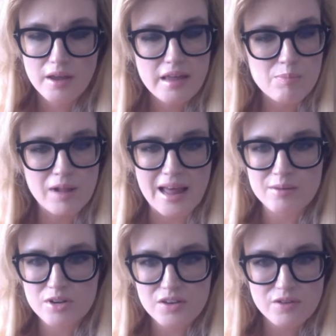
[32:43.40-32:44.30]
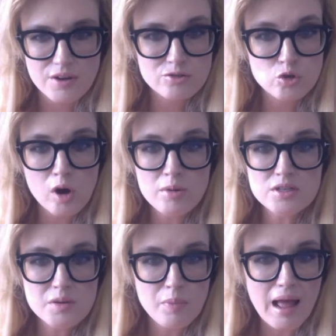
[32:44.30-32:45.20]
Yeah, Platinum Diva. If Storm
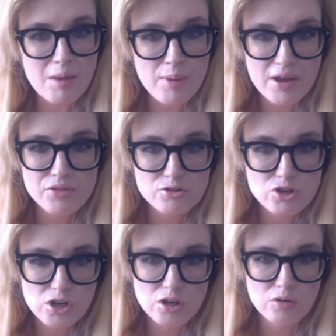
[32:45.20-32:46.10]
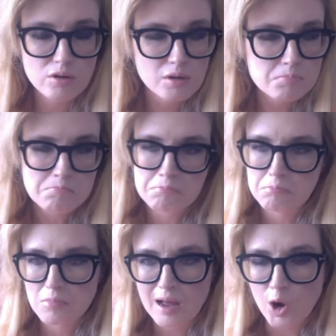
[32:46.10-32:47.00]
isn't in Black Panther 2,
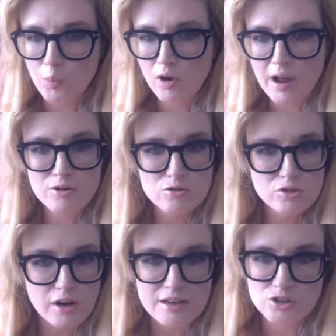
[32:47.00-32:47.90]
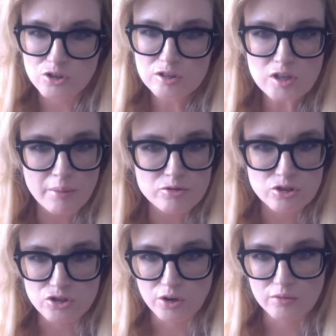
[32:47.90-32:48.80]
I hope Ryan Coogler has a good
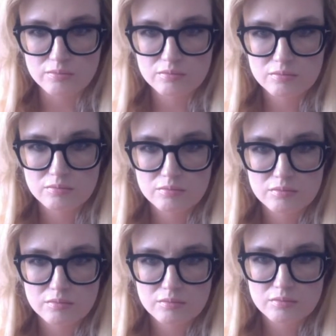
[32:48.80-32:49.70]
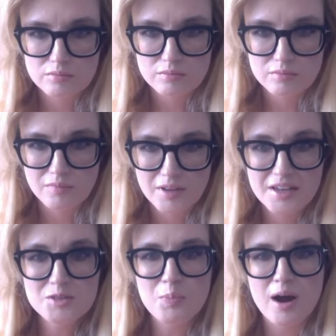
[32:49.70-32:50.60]
substitute.
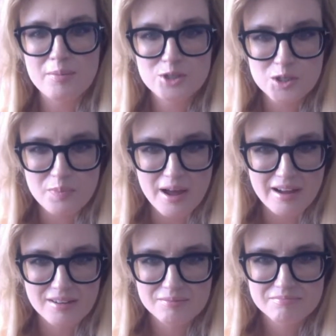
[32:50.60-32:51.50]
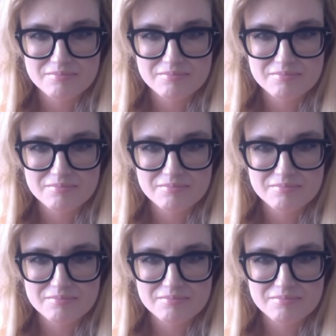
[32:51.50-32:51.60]
He's Bob Chapek.